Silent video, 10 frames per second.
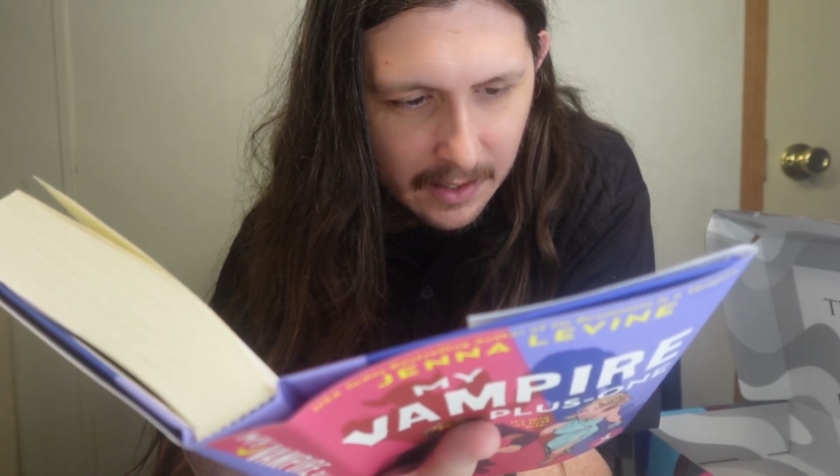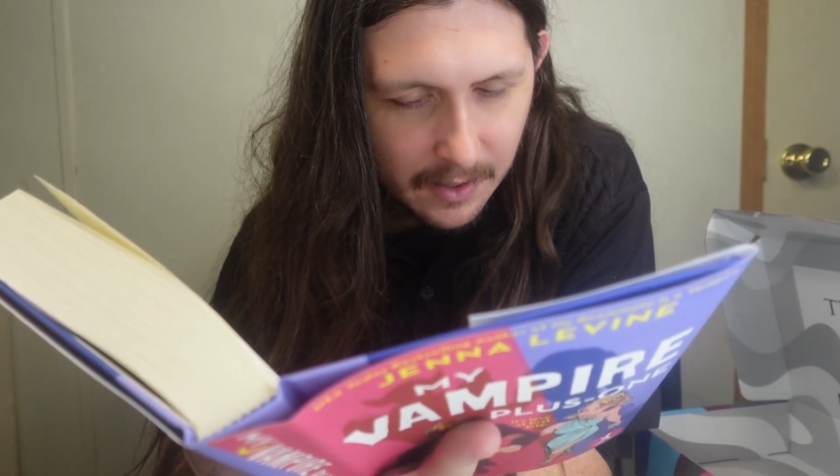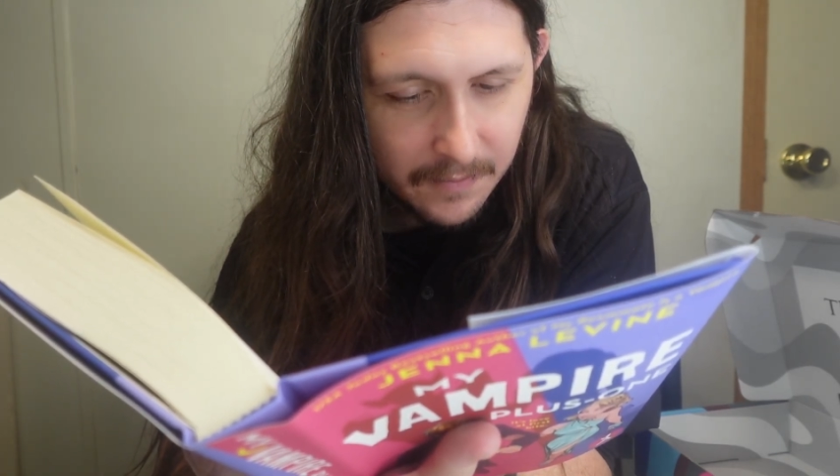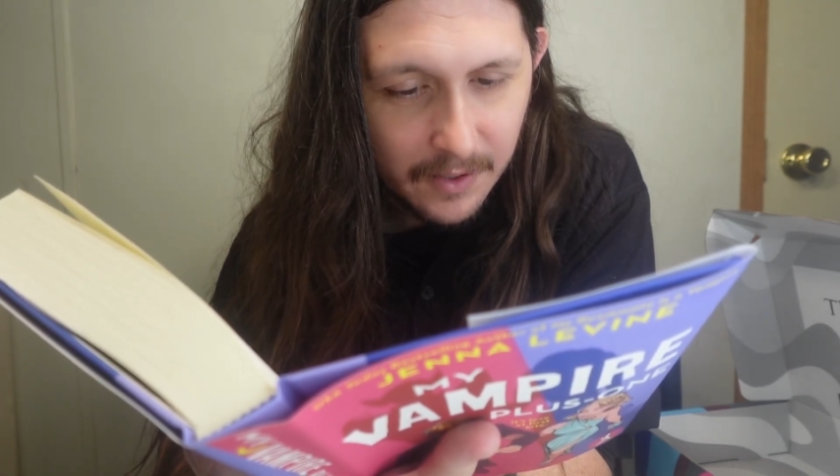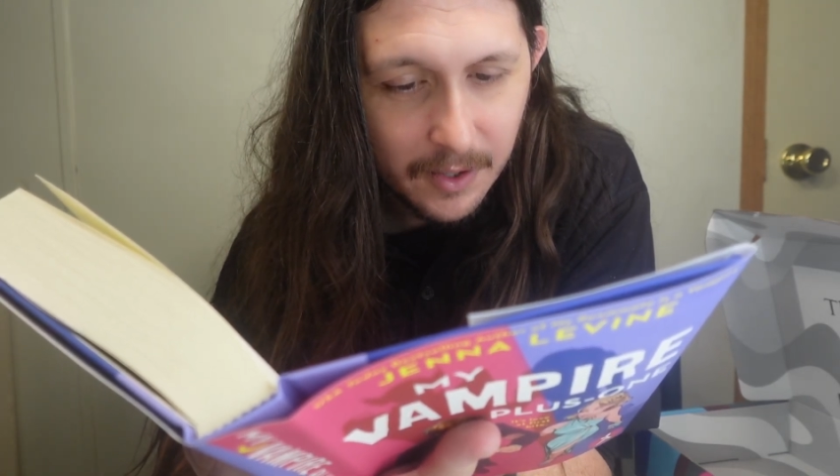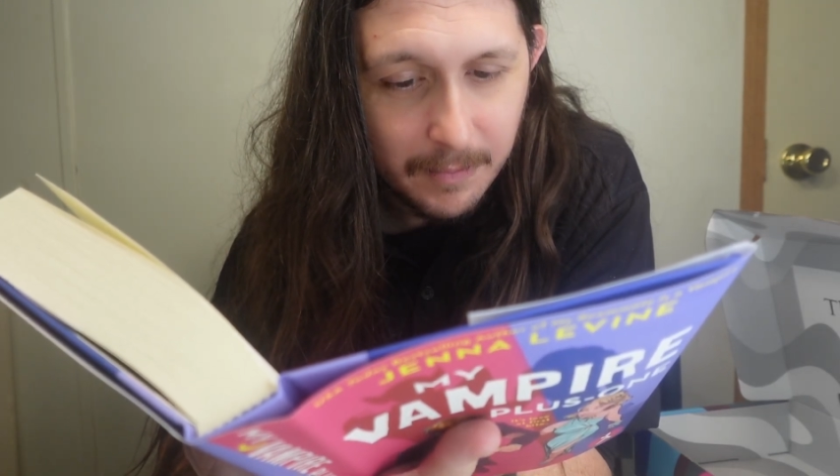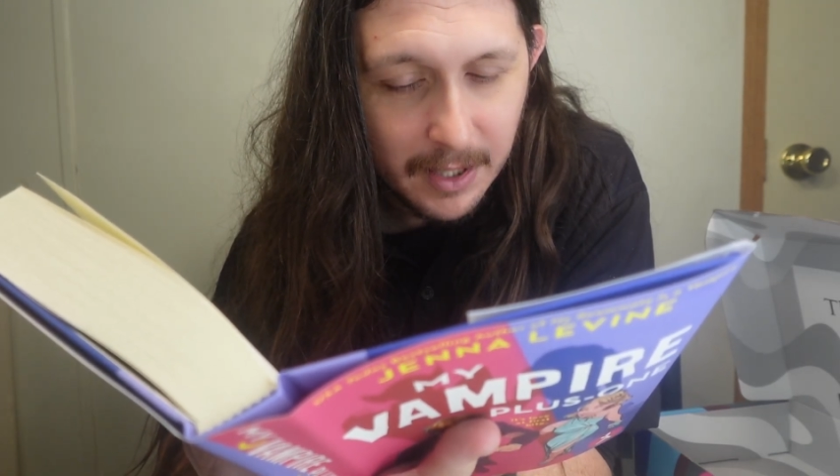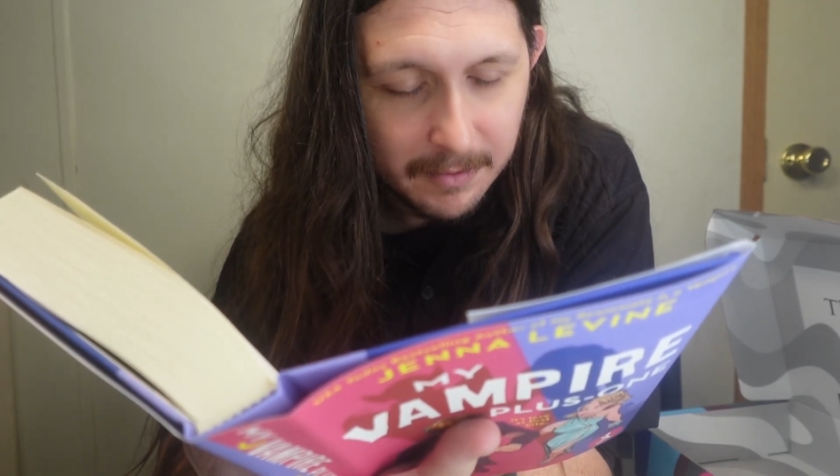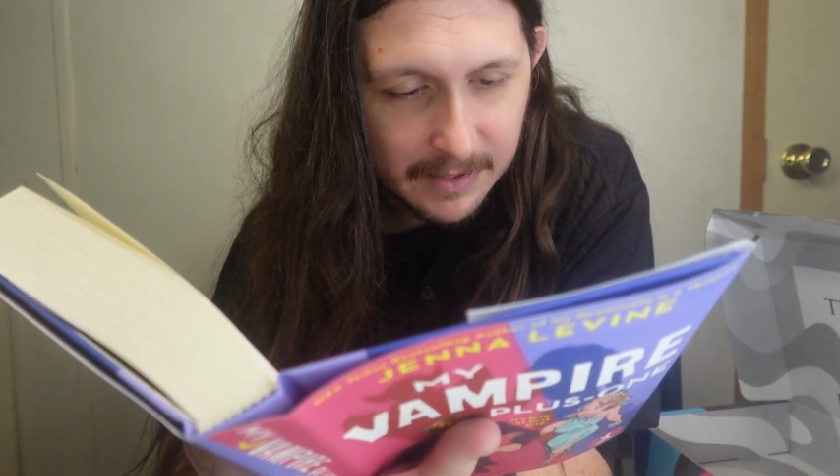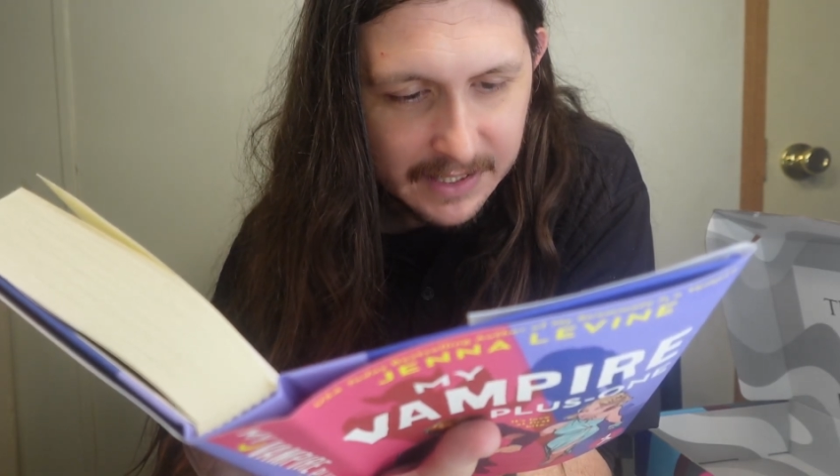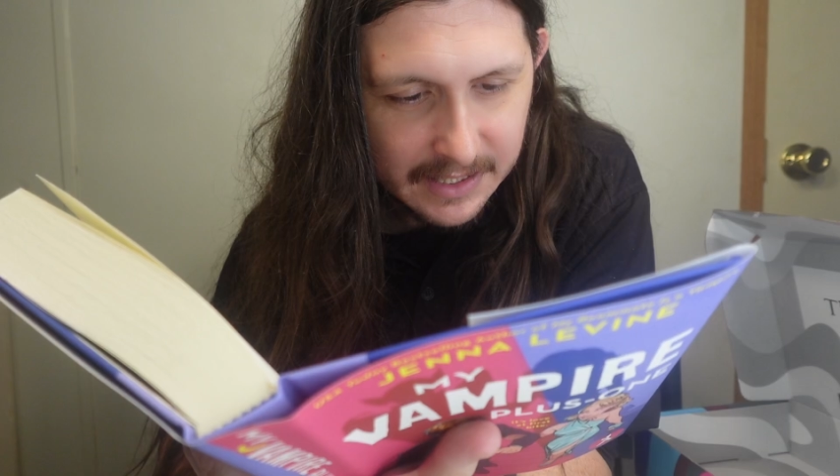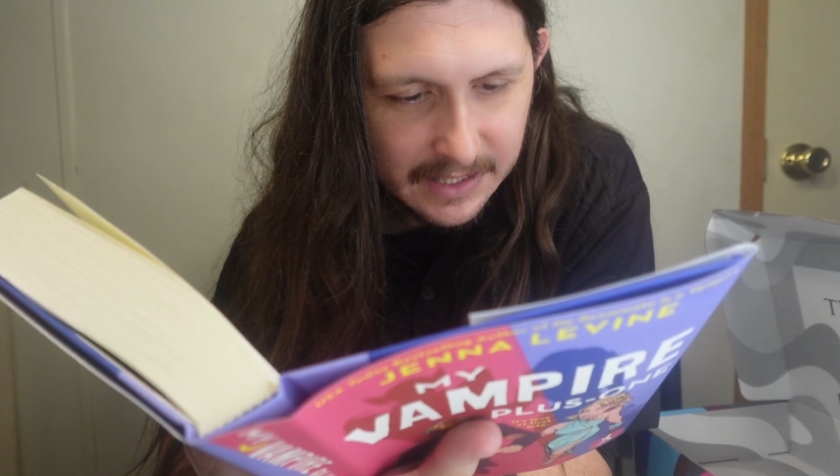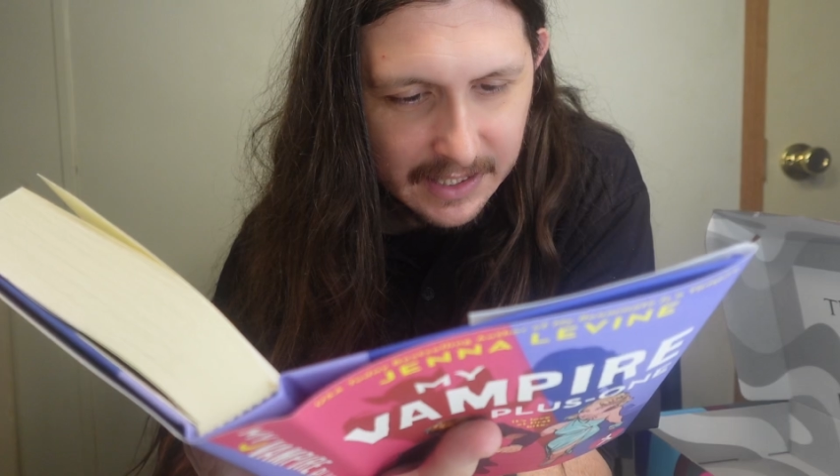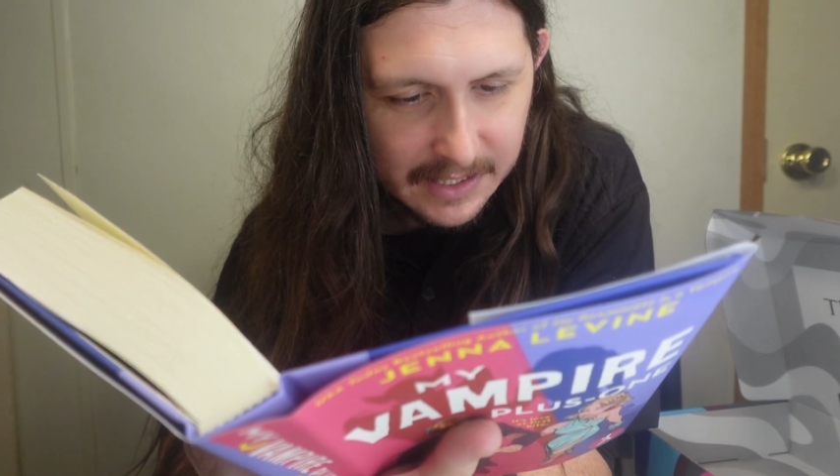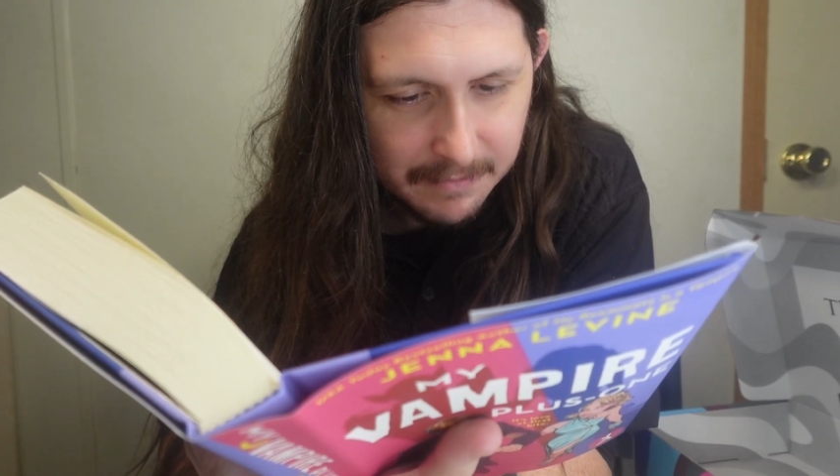Or for her purpose. He's